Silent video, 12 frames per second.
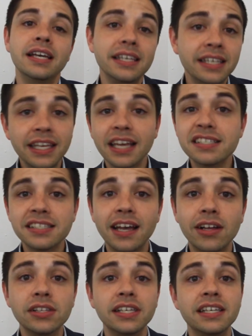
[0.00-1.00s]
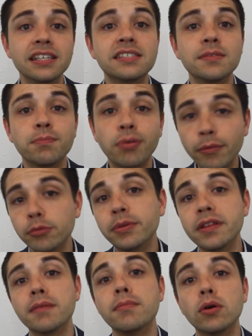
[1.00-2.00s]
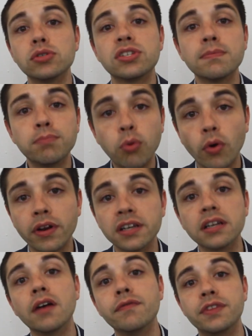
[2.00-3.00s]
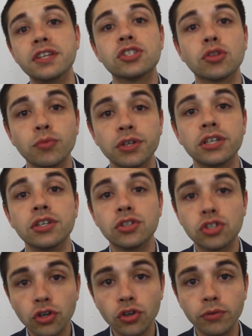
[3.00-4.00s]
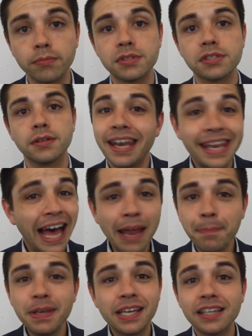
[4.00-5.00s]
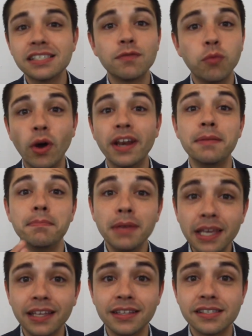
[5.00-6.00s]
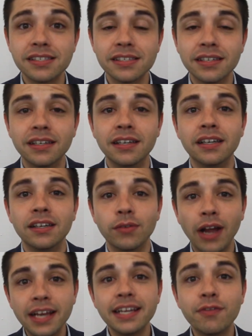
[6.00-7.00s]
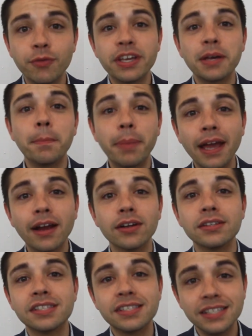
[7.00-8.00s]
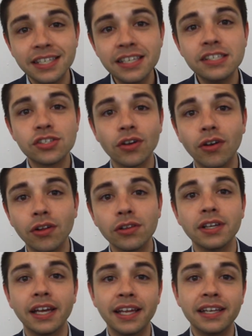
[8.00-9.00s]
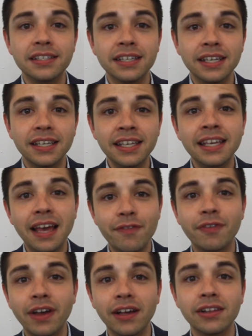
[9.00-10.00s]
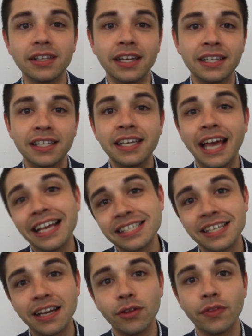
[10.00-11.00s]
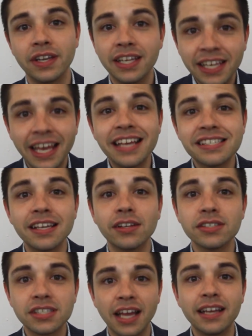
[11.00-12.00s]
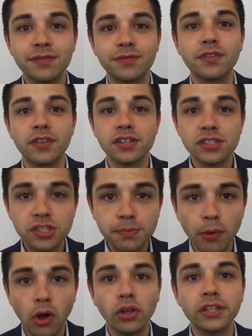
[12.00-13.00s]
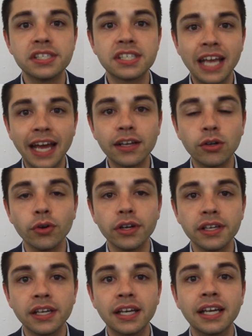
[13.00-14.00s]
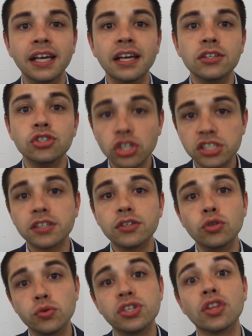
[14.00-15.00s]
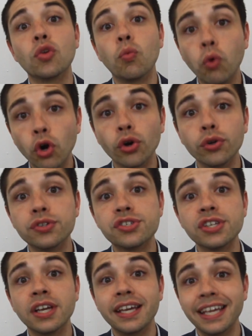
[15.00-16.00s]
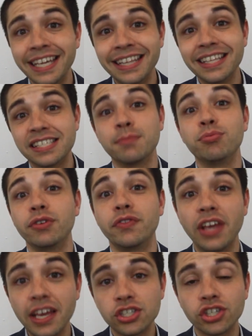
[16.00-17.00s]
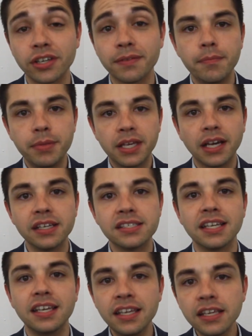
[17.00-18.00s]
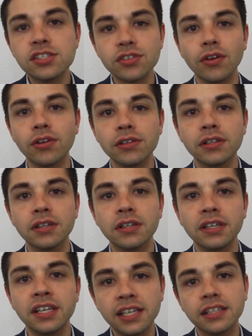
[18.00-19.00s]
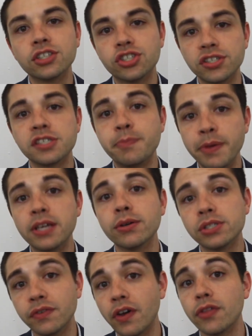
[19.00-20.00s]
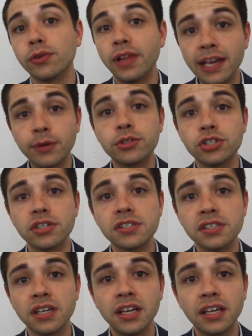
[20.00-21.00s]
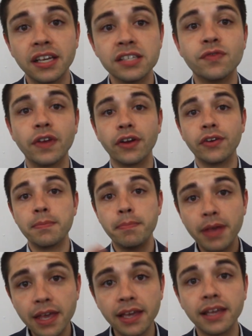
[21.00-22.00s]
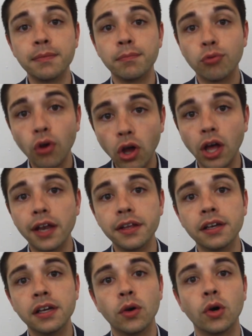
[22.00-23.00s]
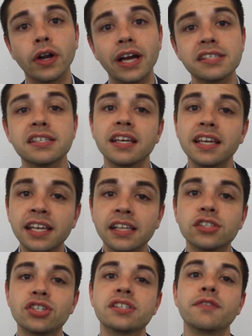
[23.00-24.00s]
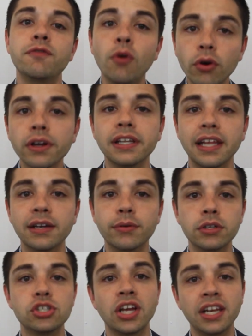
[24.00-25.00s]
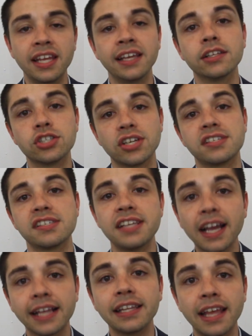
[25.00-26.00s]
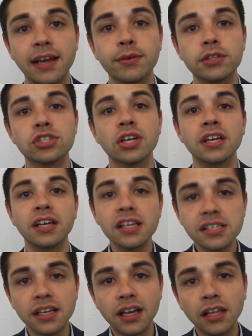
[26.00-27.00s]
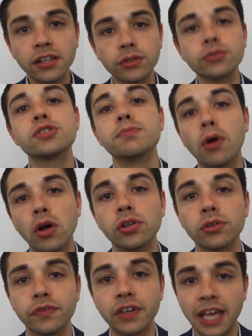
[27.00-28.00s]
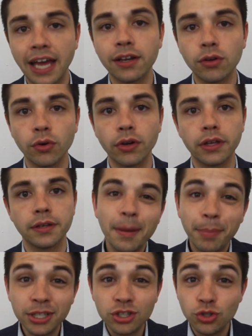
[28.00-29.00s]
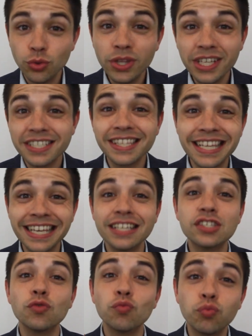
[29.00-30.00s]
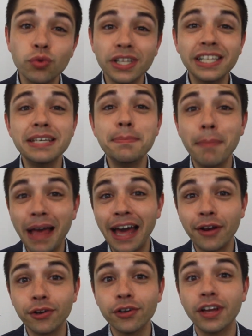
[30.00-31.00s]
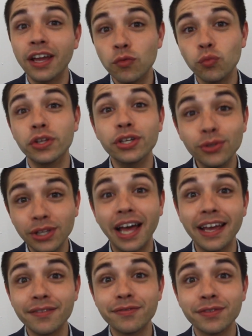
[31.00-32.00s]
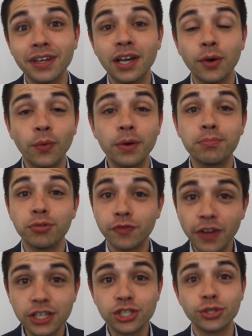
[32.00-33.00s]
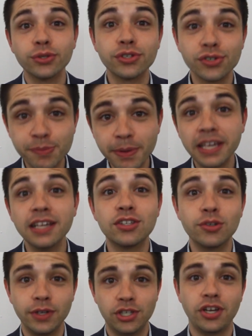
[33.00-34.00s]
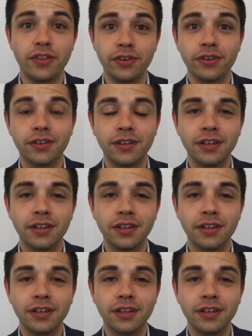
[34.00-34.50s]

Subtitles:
ESL is probably the most important of these three terms. Not because of what it means, right? If we compare ESOL and EFL and ESL, then ESL is kind of the smallest category, just using the words in this abbreviation. Because ESOL, English to Speakers of Other Languages, is very big and broad, whereas English as a foreign language and English as a second language is a little smaller of a category. But do these things really matter in real life when professionals are speaking to each other?